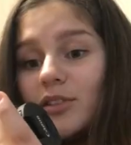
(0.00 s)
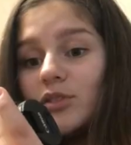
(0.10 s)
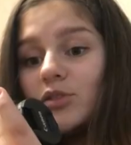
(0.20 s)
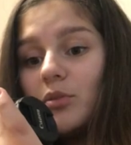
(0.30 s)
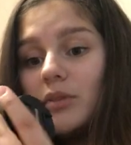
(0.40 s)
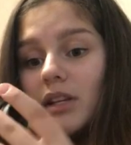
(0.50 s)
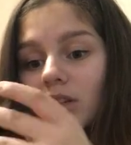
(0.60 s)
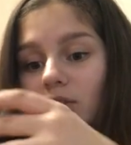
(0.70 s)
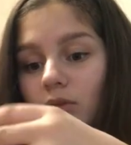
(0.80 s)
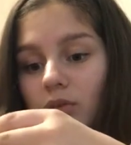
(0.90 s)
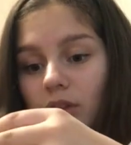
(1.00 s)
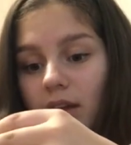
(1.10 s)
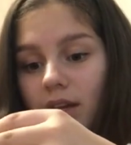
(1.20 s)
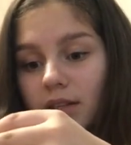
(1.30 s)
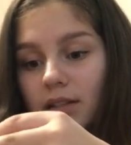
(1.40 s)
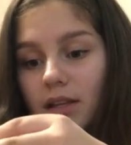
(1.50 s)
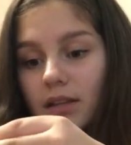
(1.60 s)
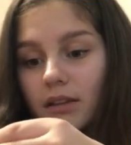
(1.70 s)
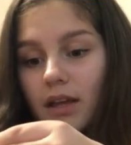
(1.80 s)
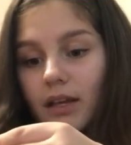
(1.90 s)
So many new things
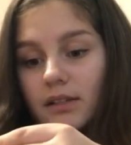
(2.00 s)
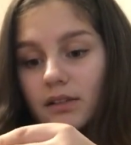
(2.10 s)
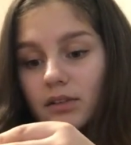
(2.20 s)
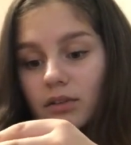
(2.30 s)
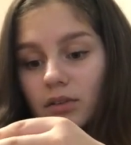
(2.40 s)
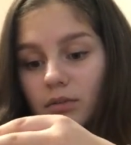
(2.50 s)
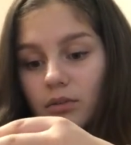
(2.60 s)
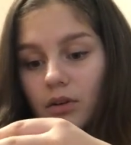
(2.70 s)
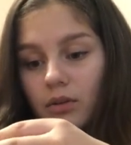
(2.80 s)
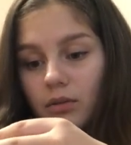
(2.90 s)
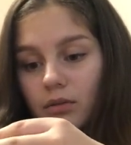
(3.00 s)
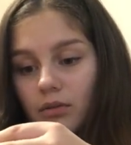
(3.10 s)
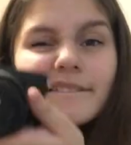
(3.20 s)
that I still don't know.